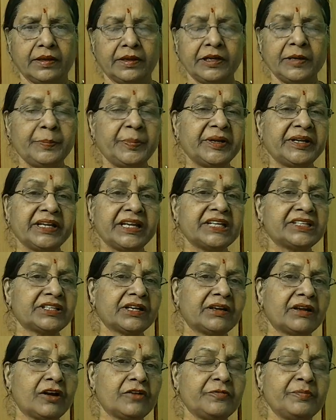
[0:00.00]

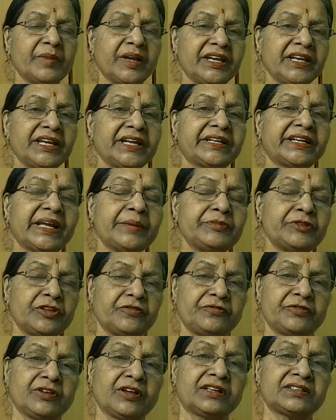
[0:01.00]
Repetition of many times
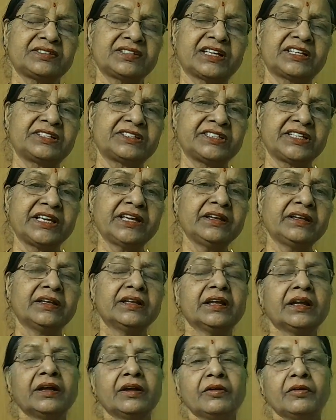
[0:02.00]
if you are searching
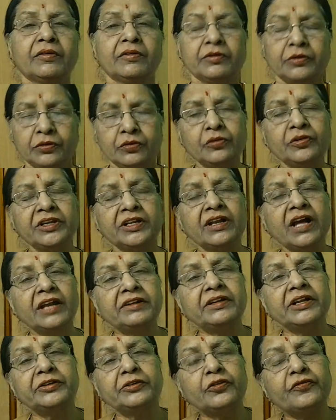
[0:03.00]
in
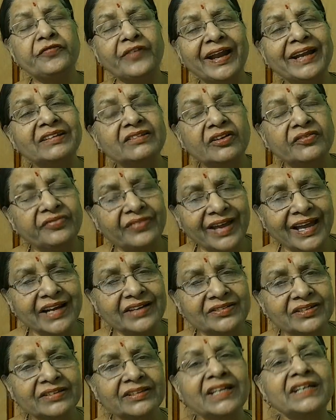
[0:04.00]
order to find the
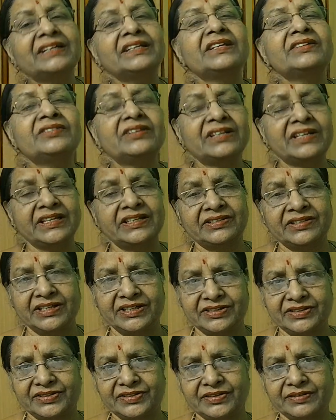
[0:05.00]
facts, that is
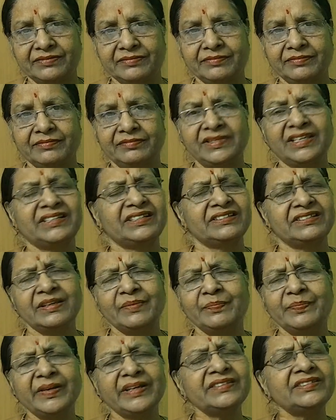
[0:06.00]
research. That is the
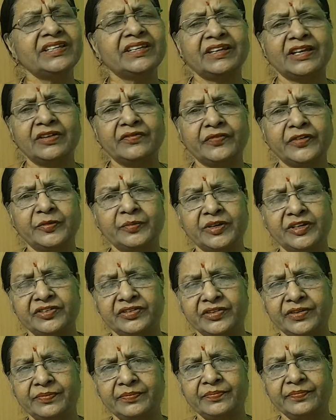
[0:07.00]
basic
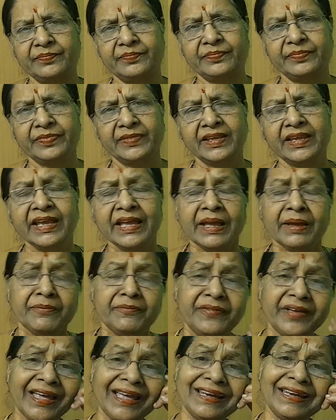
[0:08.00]
information.
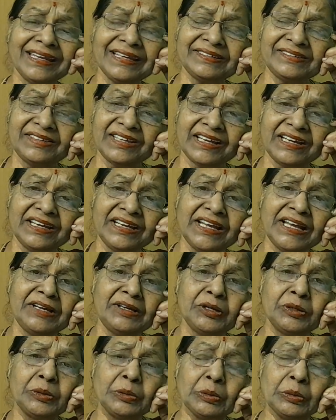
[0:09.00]
Where is the
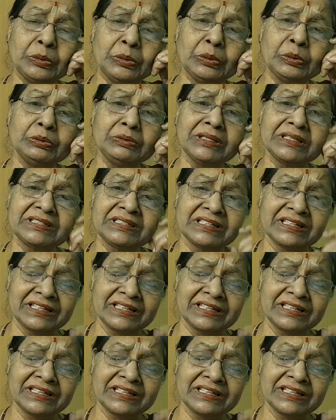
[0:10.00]
need to do this